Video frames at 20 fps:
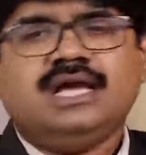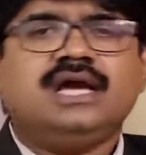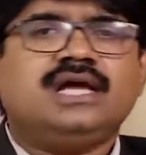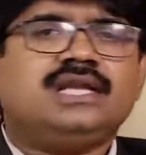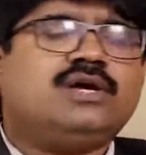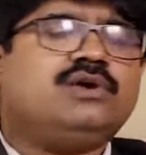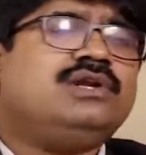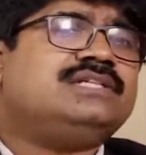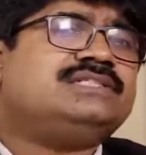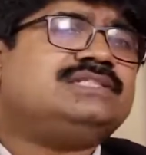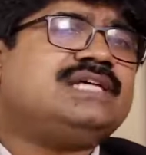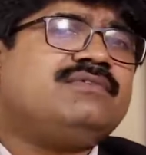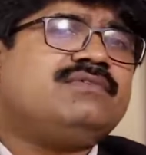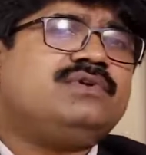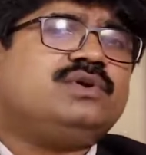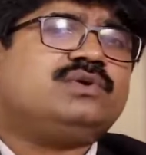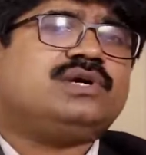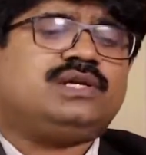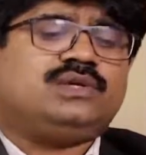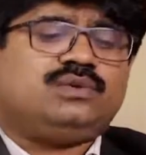Now let's have a
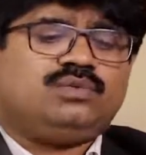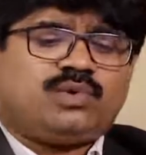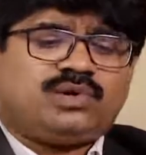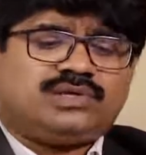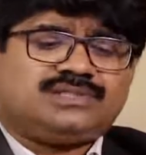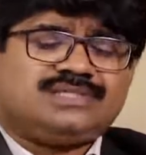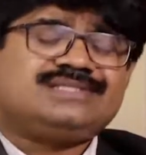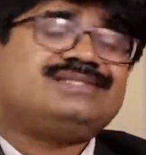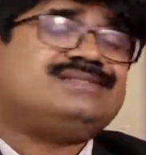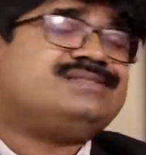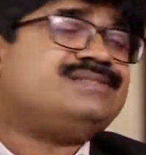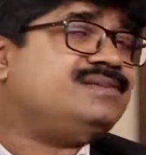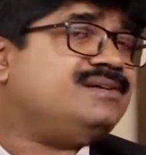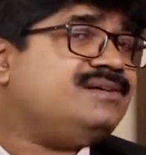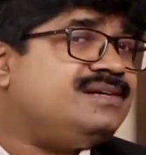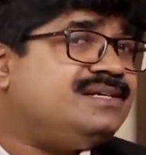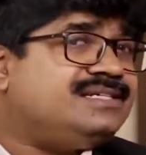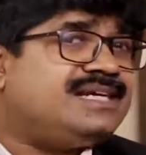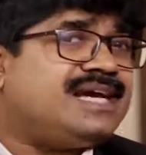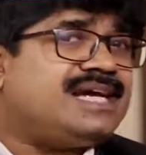look at what is the
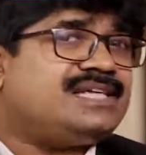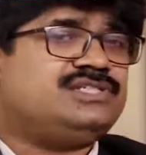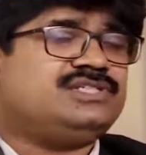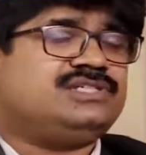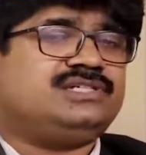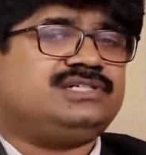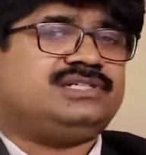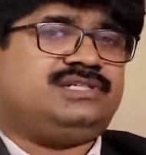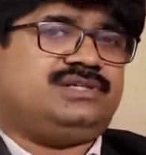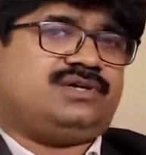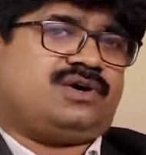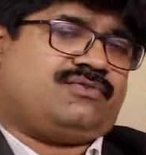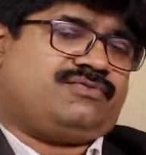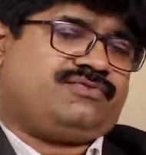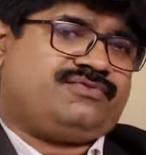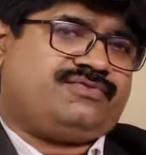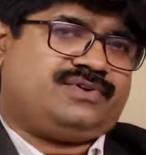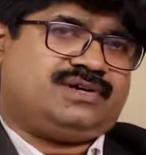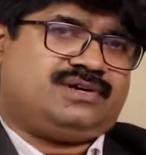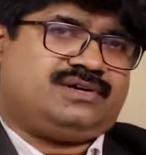third category
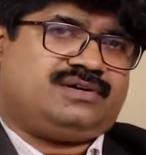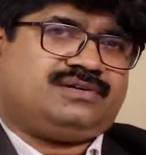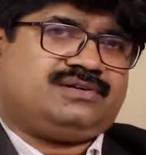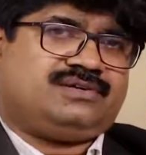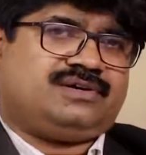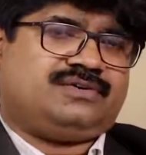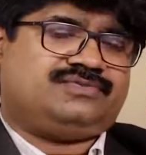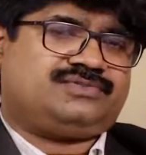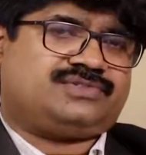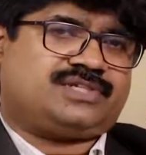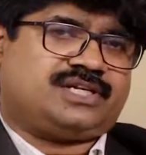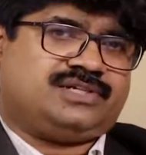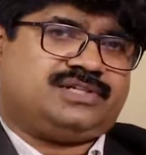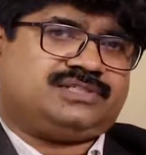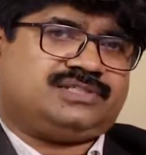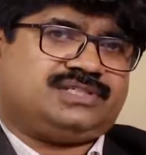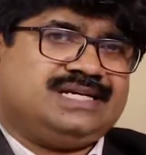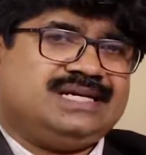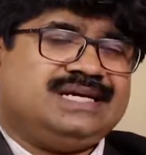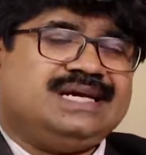of
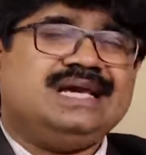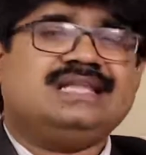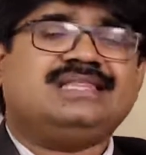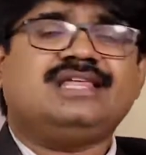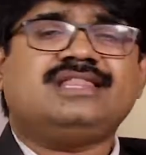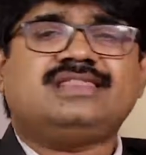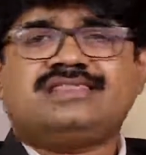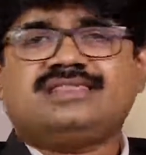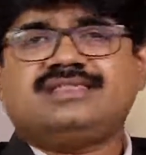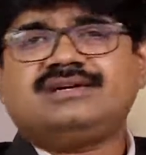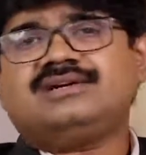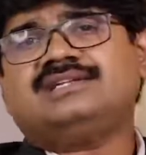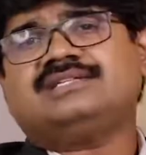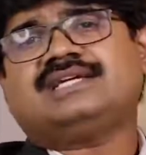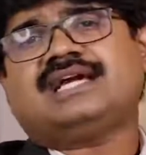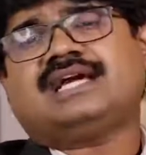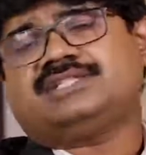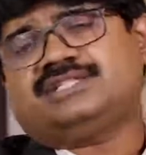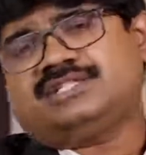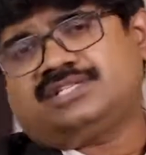strategy. The third
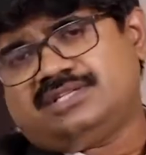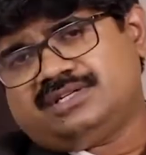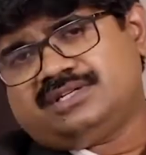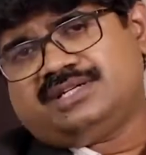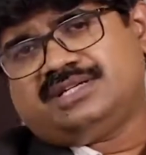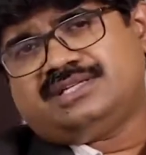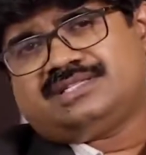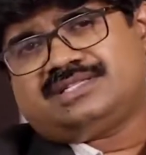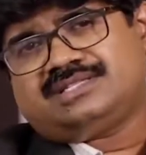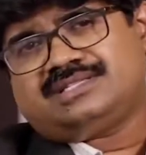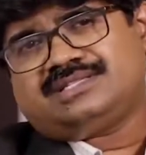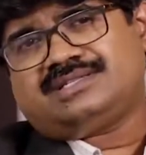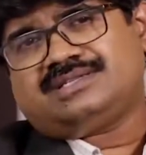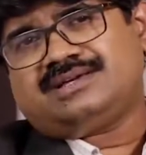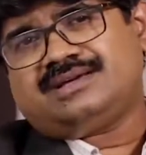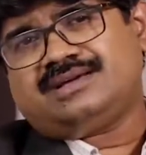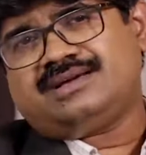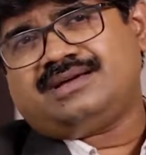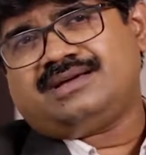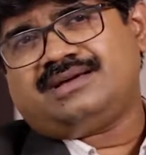category is
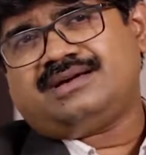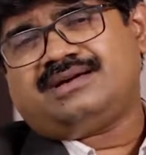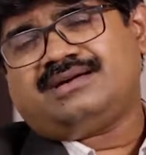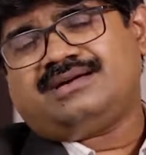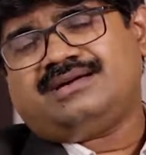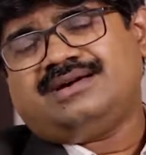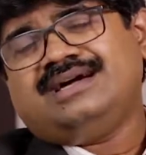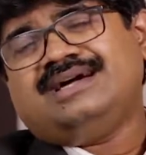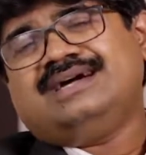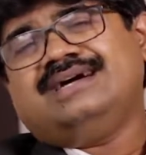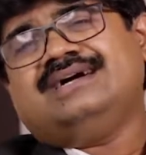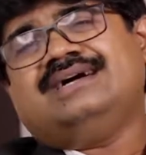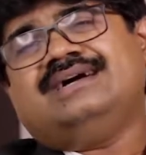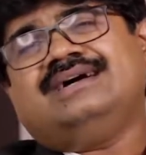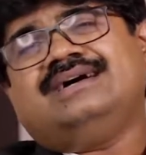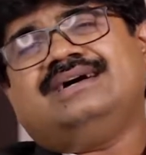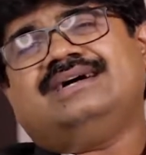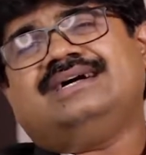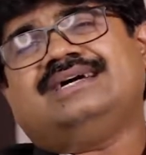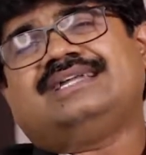
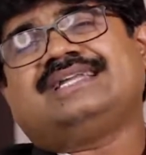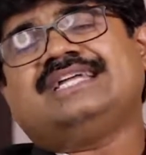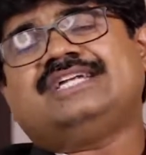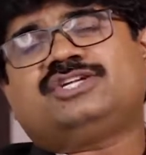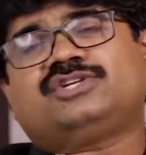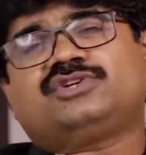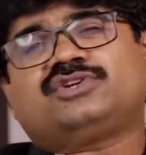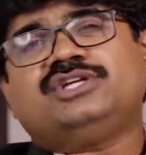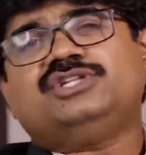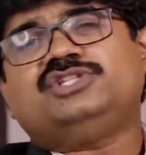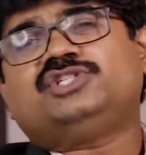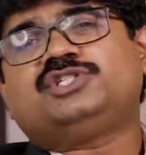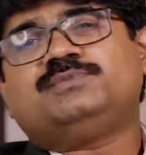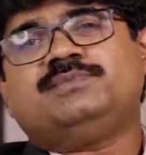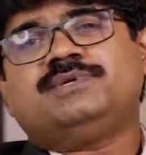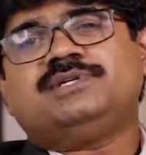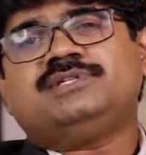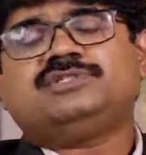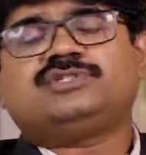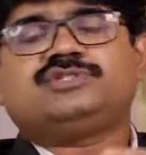
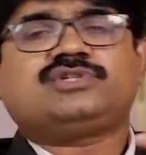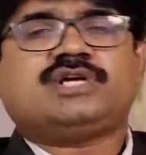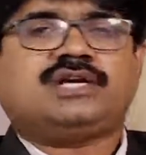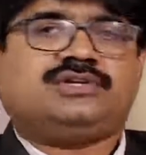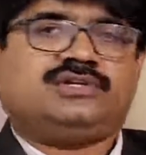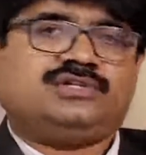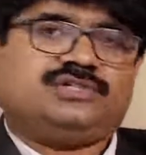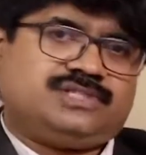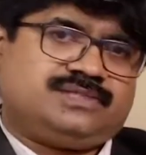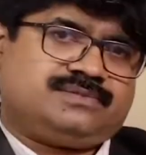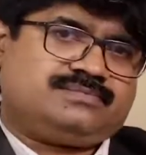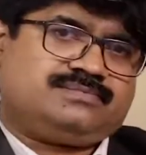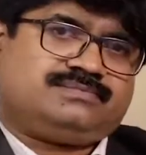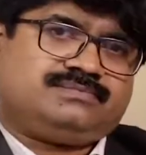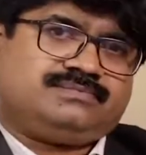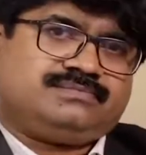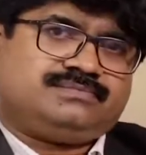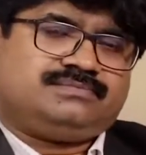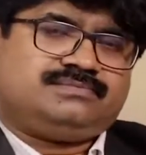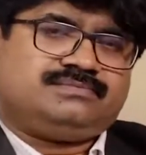retrenchment strategy.
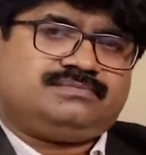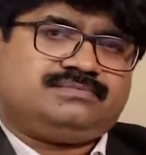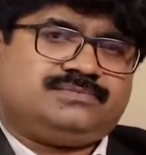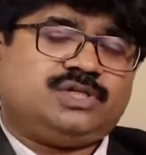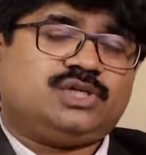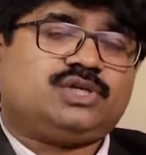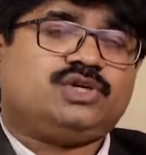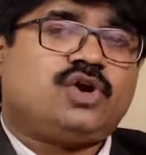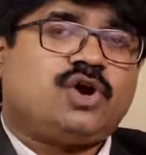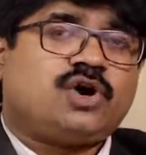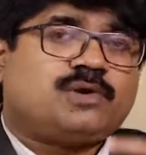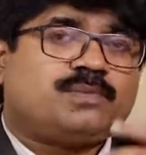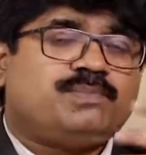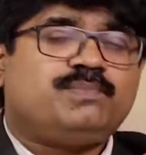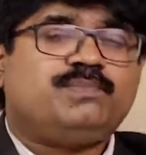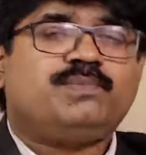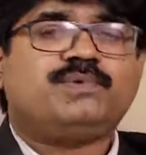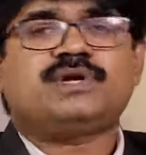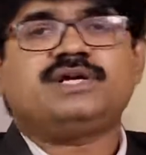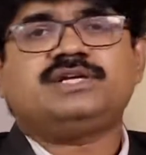The
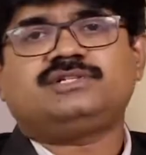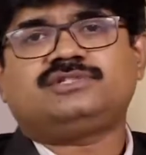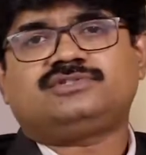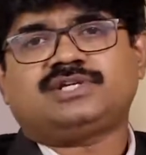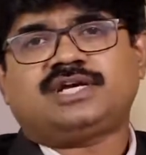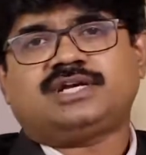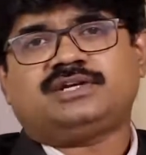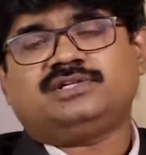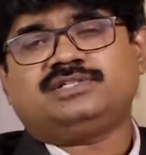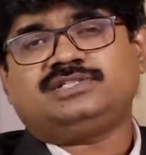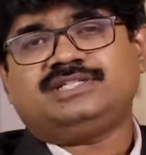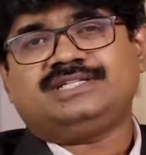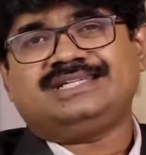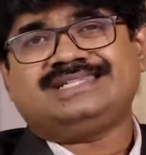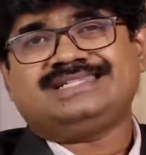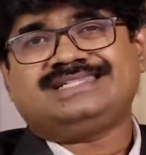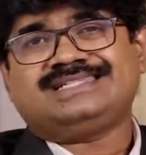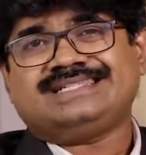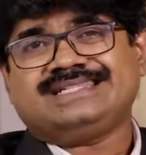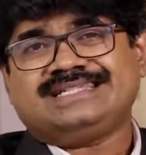corporate strategy
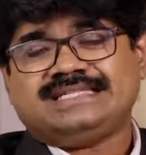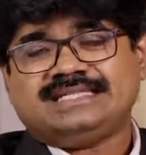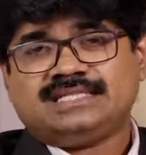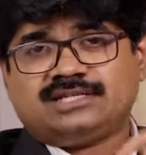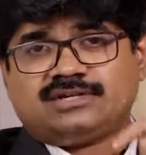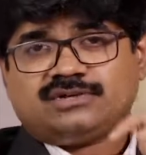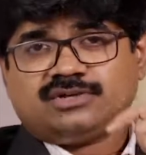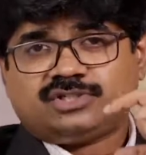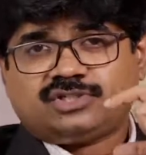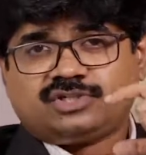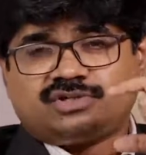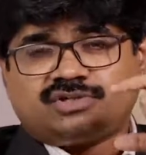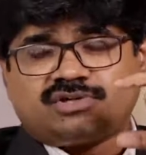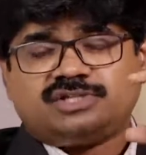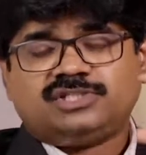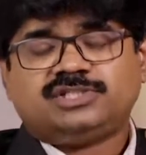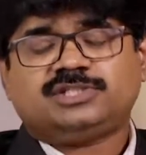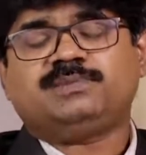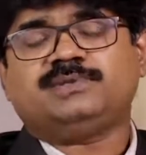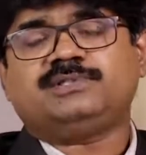is
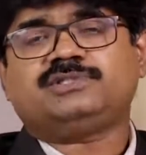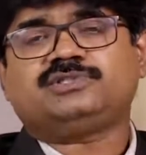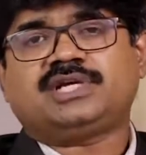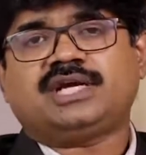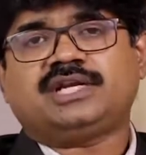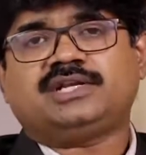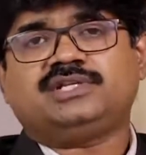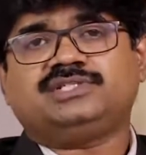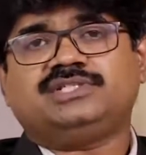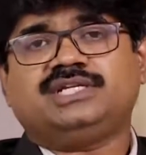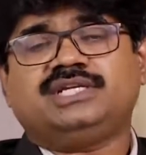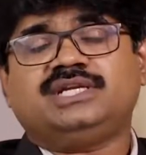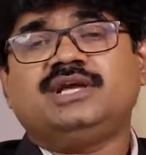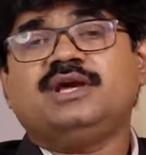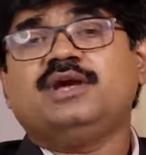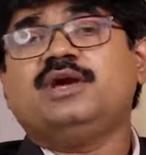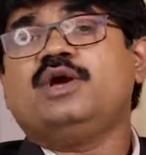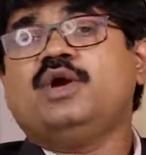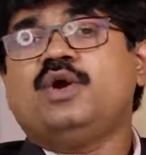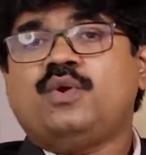retrenchment
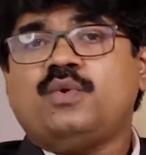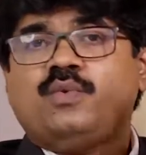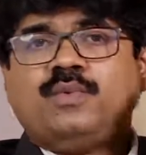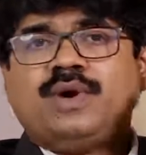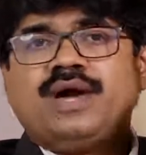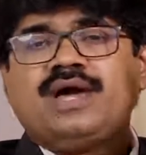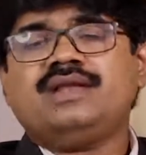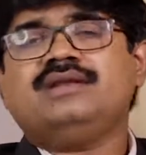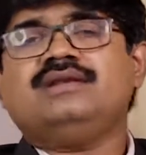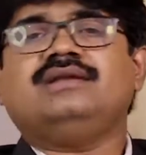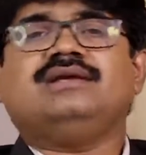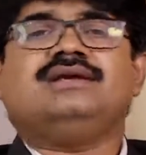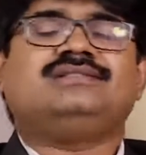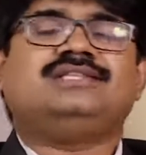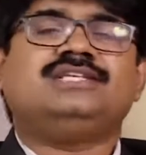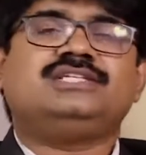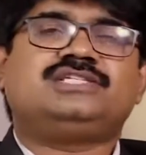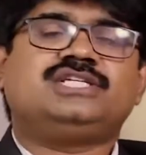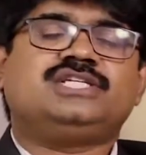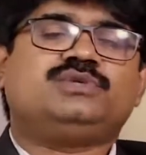strategy when
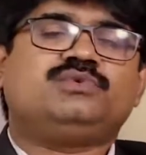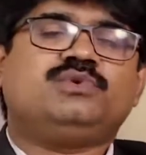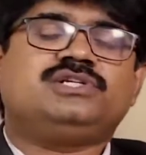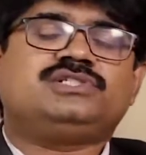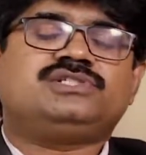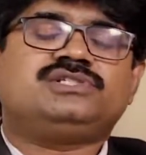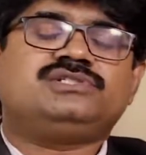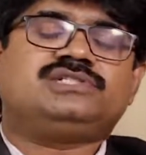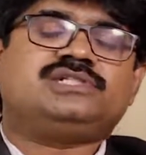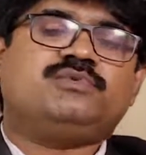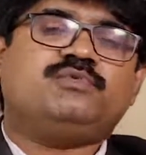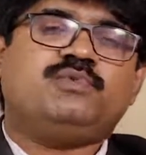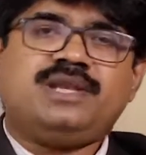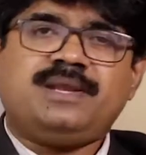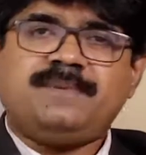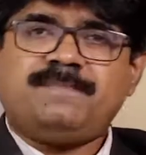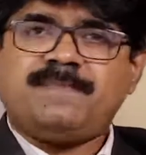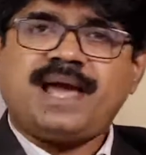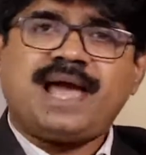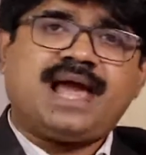the situations are
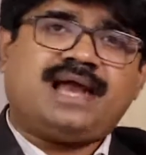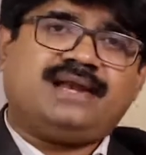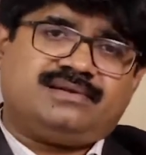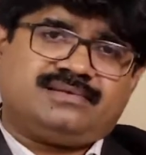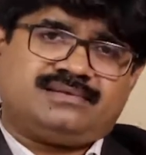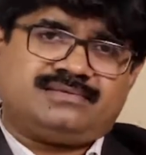very bad.